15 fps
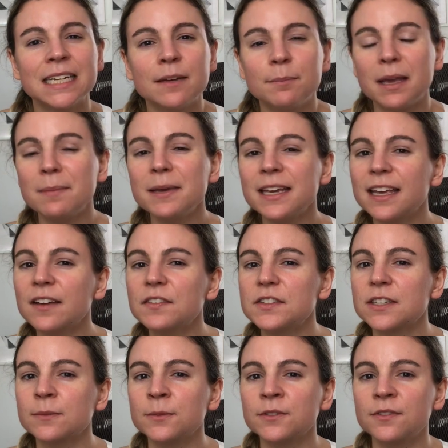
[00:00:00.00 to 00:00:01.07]
maybe give
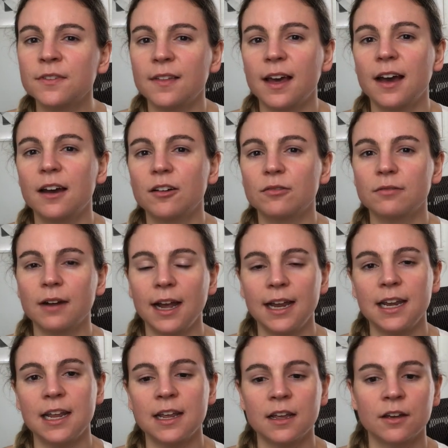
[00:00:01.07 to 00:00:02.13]
some of that
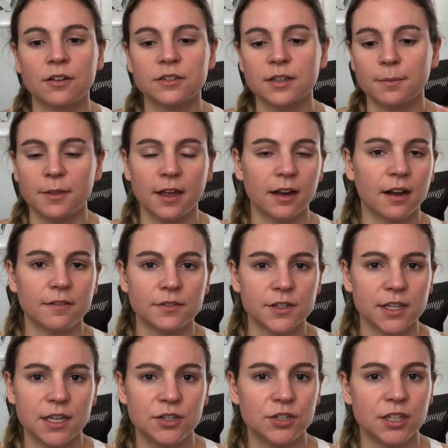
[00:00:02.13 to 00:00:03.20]
writing or some of that
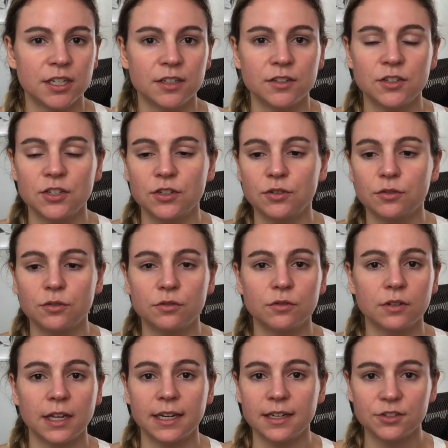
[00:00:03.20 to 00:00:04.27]
conversation to
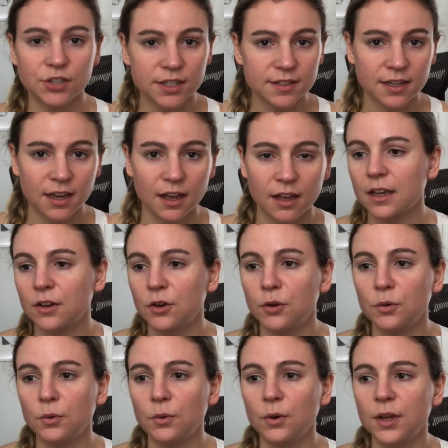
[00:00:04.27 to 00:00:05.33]
Lady Jessica,
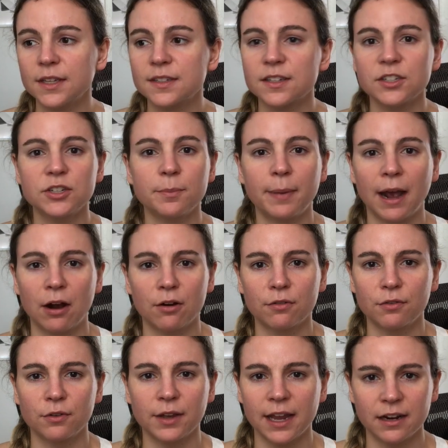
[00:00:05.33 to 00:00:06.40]
who is such a
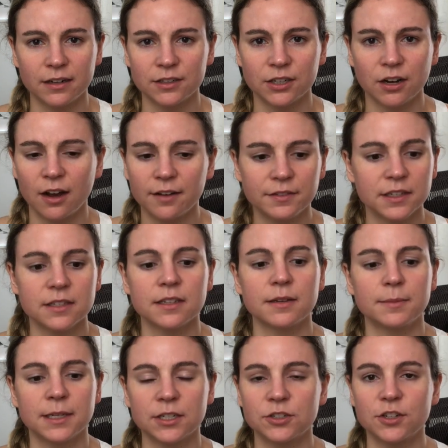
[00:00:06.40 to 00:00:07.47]
powerful character, obviously,
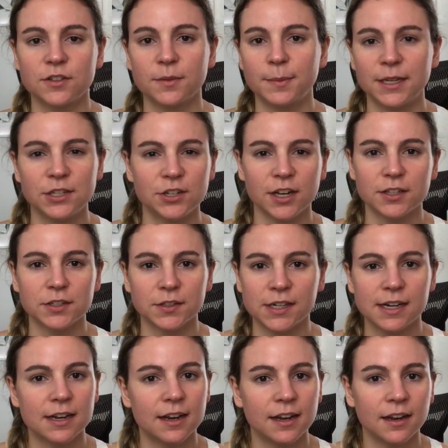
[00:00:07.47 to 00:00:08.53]
because she's a Bene
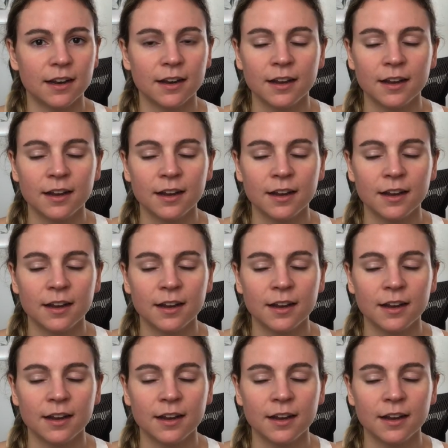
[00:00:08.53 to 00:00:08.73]
Gesserit and